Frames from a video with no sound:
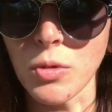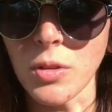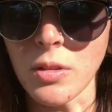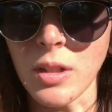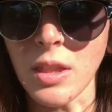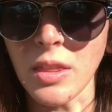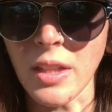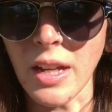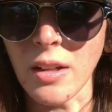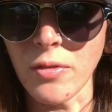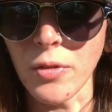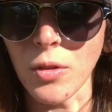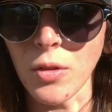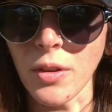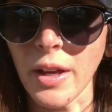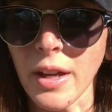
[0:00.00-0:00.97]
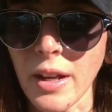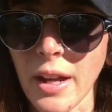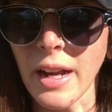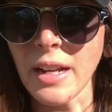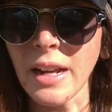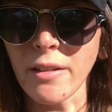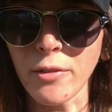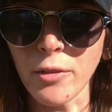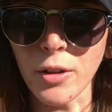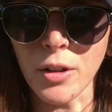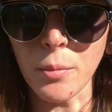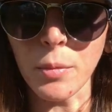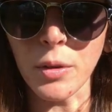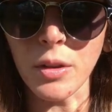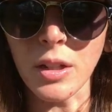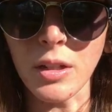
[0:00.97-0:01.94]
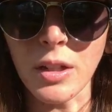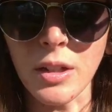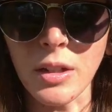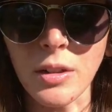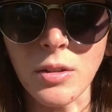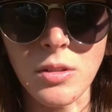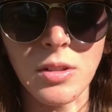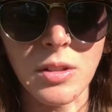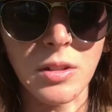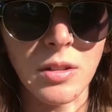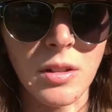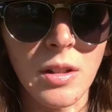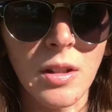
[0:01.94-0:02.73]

really thankful that I never in a million years, and